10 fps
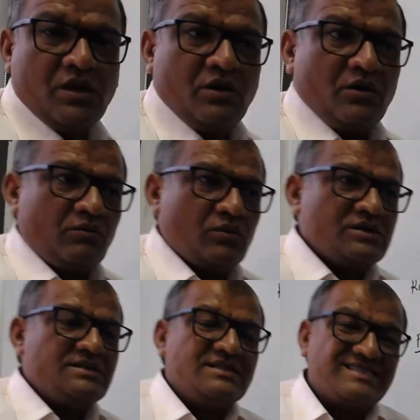What
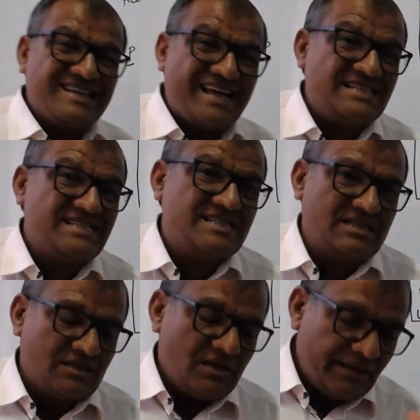is the change
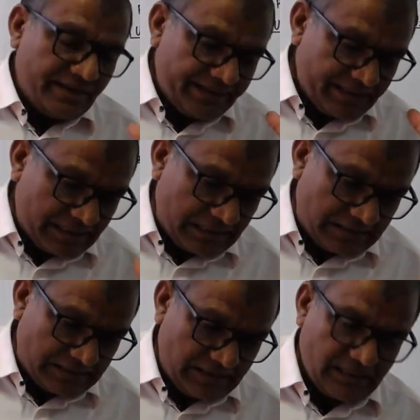in
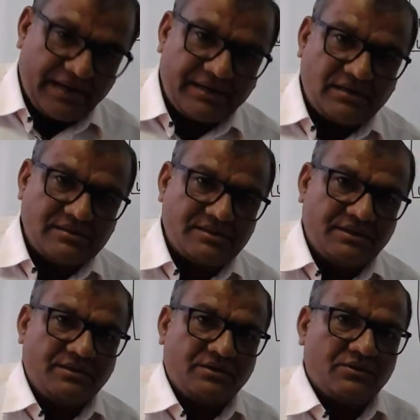internal energy
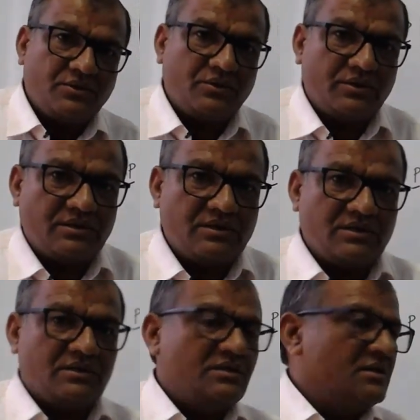during the
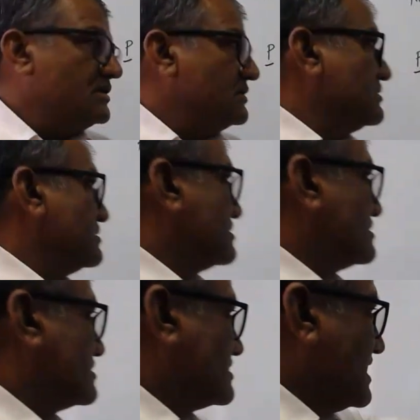
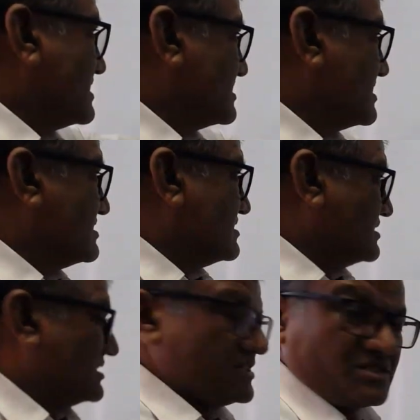change in
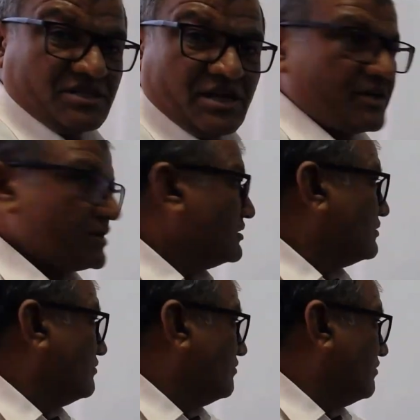the state
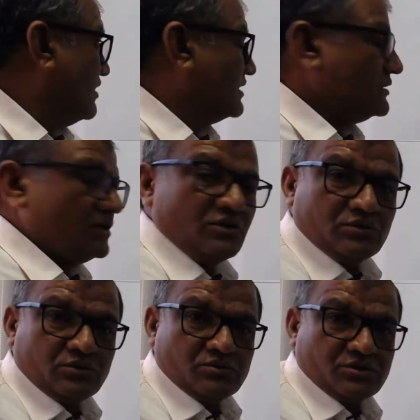1
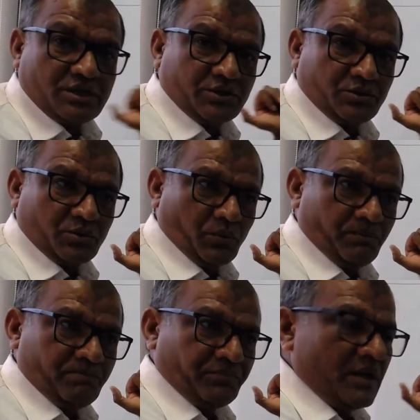to state 2?
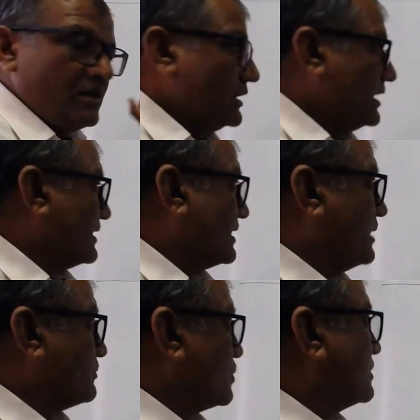And I
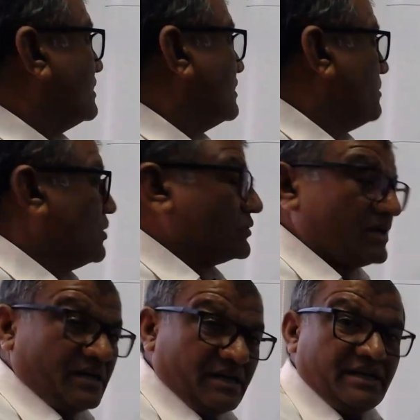am talking about
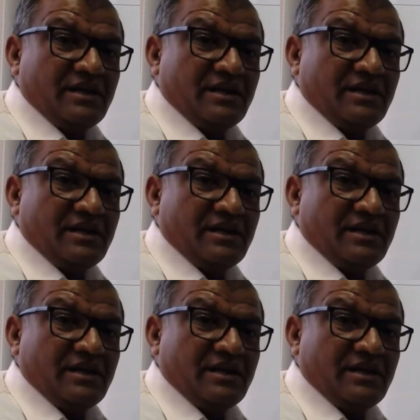real